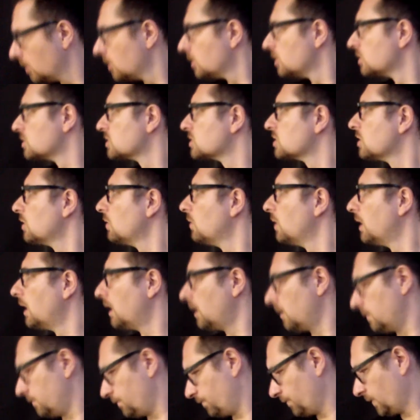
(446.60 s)

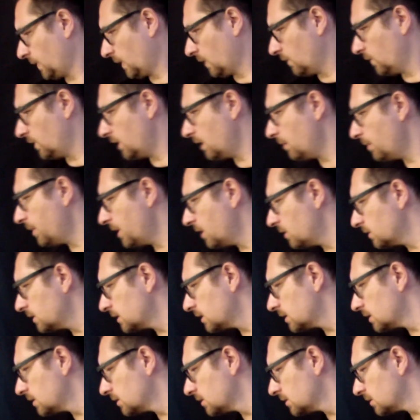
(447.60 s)
So what
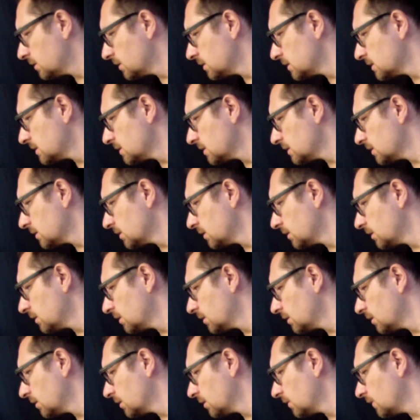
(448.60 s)

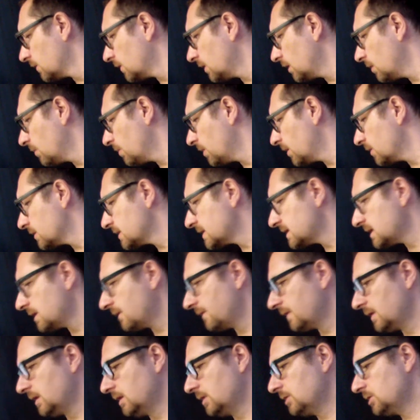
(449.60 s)
about
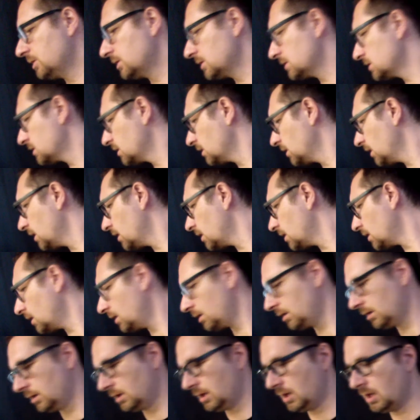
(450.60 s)
7 inches? Yeah,
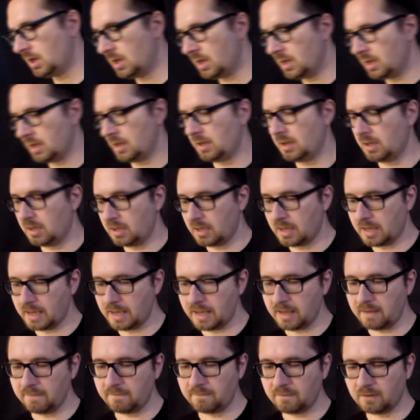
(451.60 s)
I
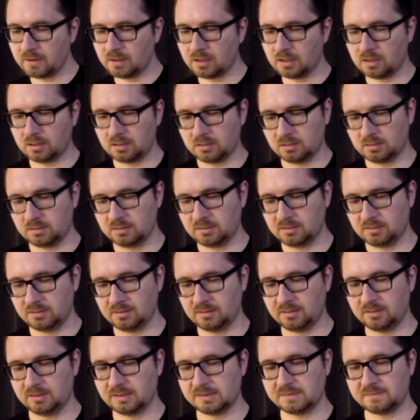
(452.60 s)
have
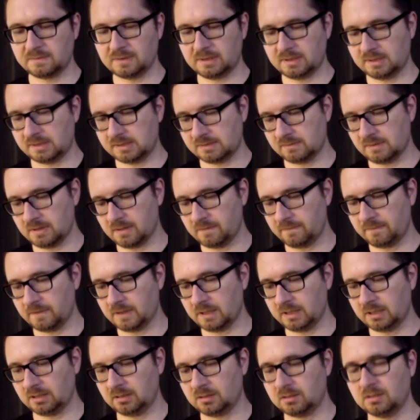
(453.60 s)
this one is rather
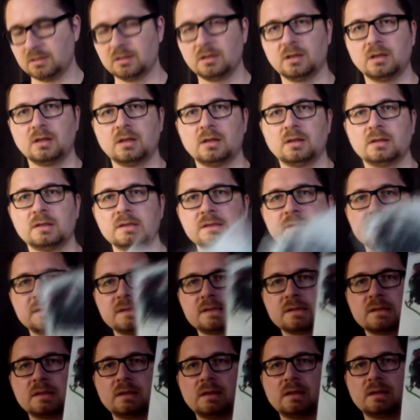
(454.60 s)
funny. This
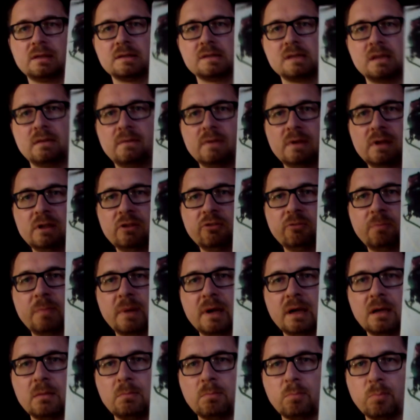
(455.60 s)
is a 7-inch
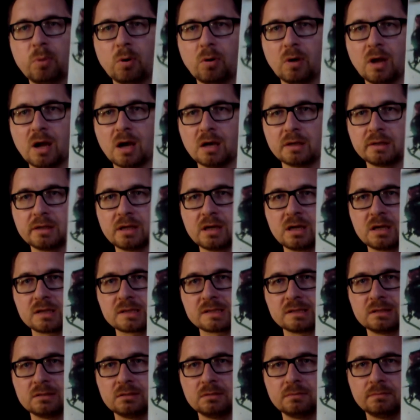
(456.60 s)
by Paul
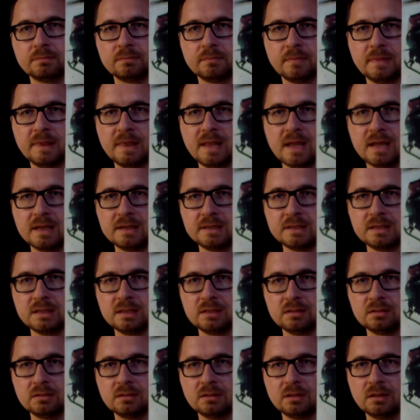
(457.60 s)
Hardcastle,
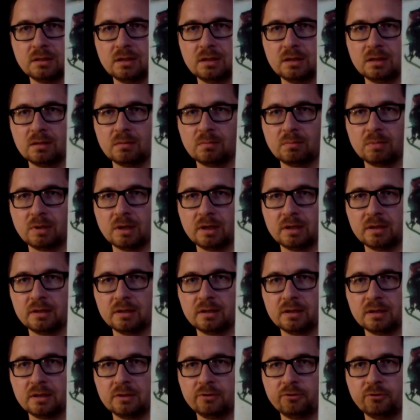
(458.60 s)
19, but
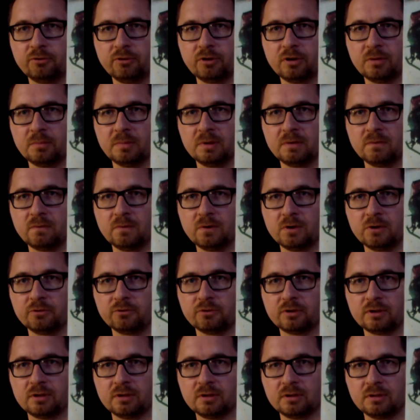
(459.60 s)
a German
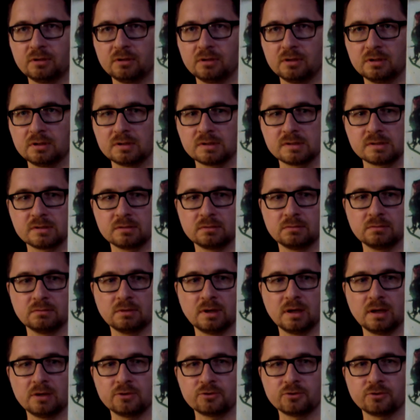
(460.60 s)
version. So
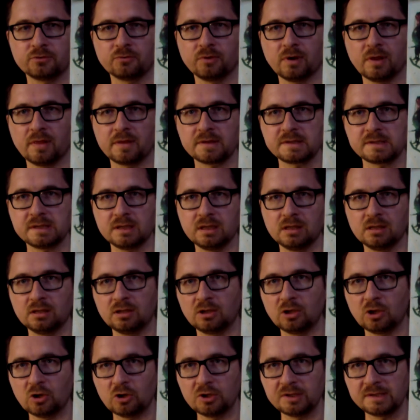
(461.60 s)
I should rather say
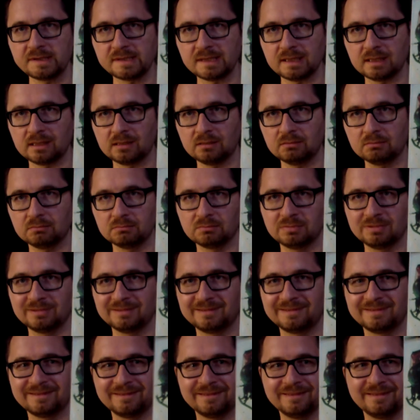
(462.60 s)
19.
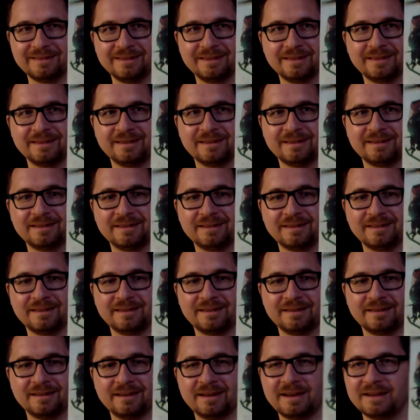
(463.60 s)
I
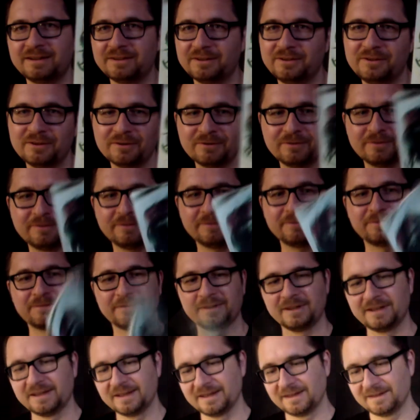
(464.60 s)
don't know if
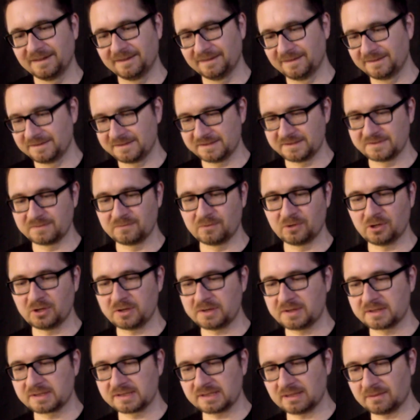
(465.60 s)
this is
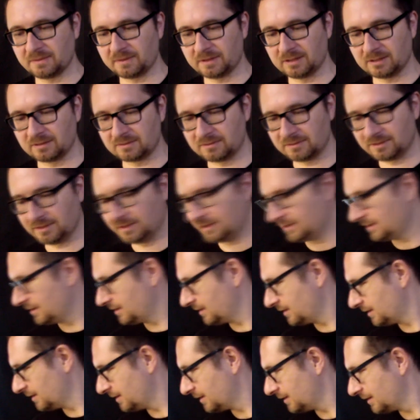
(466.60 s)
worth something or
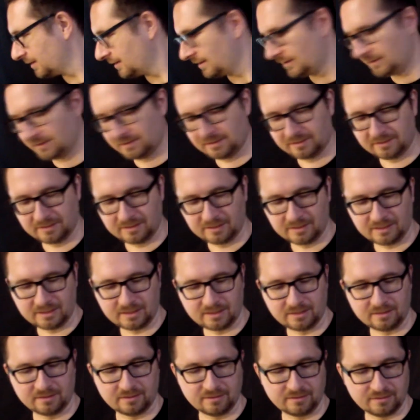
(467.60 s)

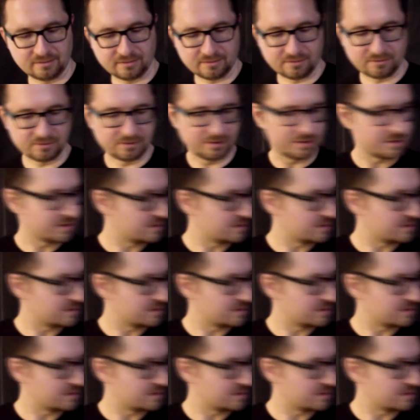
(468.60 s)
not